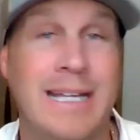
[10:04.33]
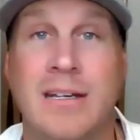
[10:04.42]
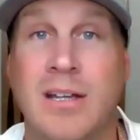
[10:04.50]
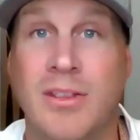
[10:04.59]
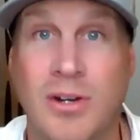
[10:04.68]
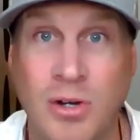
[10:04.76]
buy
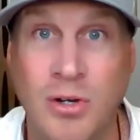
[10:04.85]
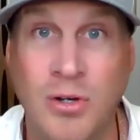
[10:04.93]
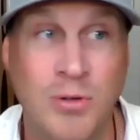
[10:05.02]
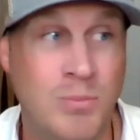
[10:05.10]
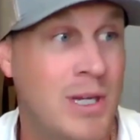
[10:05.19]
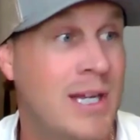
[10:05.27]
another
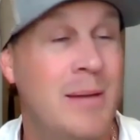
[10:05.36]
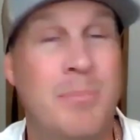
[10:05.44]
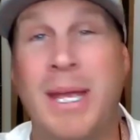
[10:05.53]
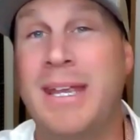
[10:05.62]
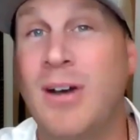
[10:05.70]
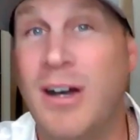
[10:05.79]
home,
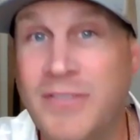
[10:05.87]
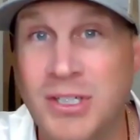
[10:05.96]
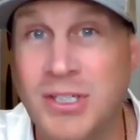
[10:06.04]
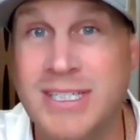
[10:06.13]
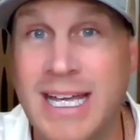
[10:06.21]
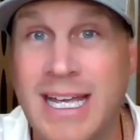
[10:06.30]
pay off
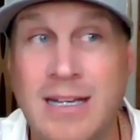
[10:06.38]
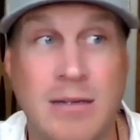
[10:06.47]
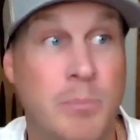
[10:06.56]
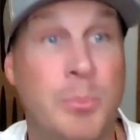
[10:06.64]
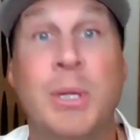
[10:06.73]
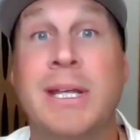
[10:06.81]
your
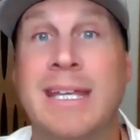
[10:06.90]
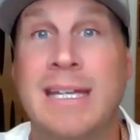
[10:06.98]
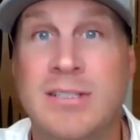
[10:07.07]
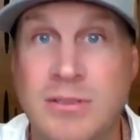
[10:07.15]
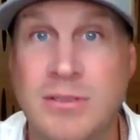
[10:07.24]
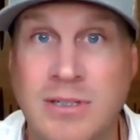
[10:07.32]
debt, put
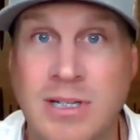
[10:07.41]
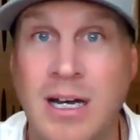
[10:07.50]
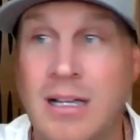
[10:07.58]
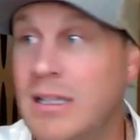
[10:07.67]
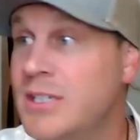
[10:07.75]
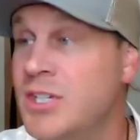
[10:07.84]
kids through
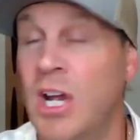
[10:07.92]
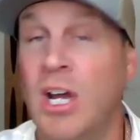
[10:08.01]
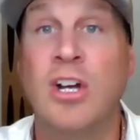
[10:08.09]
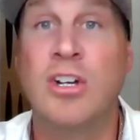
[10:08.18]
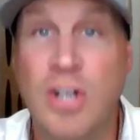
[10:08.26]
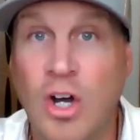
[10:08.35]
college,
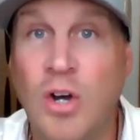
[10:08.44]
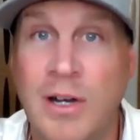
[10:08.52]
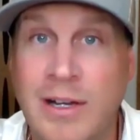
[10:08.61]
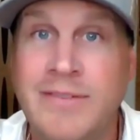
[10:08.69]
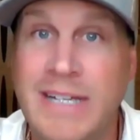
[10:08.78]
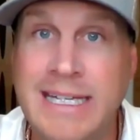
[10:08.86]
go
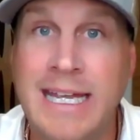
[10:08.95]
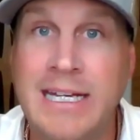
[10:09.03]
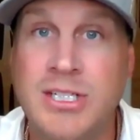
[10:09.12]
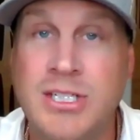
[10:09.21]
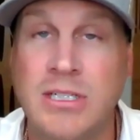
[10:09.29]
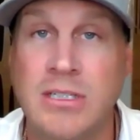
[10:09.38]
on
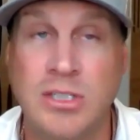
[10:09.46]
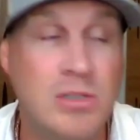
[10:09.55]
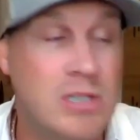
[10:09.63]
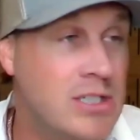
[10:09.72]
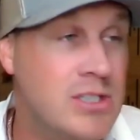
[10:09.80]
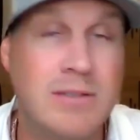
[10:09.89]
vacation.
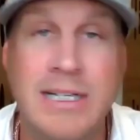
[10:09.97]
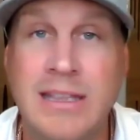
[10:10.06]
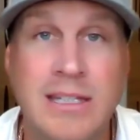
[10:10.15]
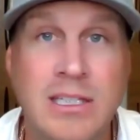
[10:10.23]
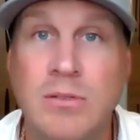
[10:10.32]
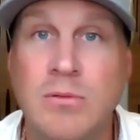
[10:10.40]
You can do
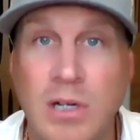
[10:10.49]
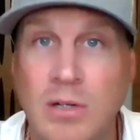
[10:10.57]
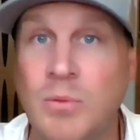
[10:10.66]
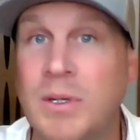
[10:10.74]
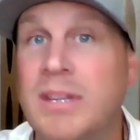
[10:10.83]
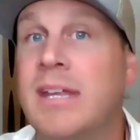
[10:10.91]
anything you
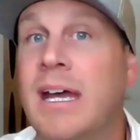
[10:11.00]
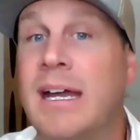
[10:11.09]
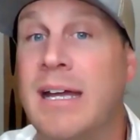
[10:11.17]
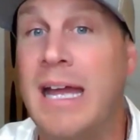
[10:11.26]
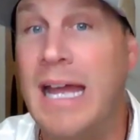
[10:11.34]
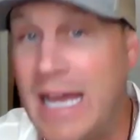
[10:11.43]
want with
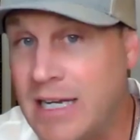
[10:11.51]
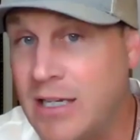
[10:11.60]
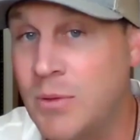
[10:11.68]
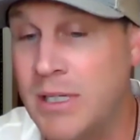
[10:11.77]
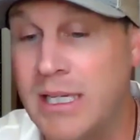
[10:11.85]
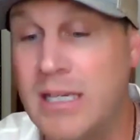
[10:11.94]
that
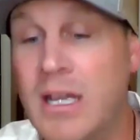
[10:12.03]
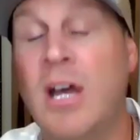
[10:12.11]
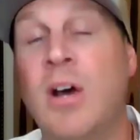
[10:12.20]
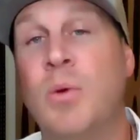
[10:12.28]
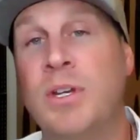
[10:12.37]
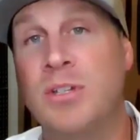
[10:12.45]
equity
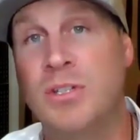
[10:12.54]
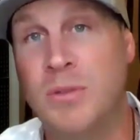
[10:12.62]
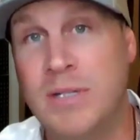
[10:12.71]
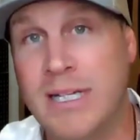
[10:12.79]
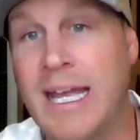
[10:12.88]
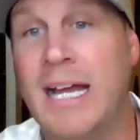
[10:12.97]
when you're
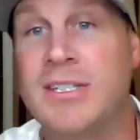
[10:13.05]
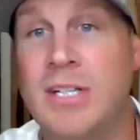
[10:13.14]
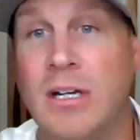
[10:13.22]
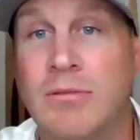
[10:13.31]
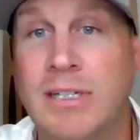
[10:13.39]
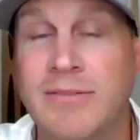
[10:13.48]
doing a cash
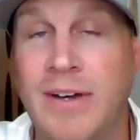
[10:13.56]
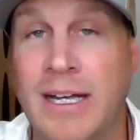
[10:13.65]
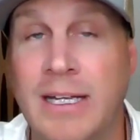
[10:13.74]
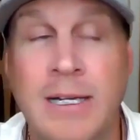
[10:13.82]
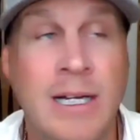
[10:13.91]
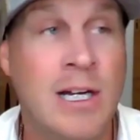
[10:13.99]
out
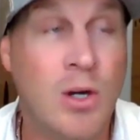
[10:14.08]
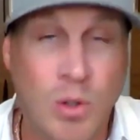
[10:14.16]
refi.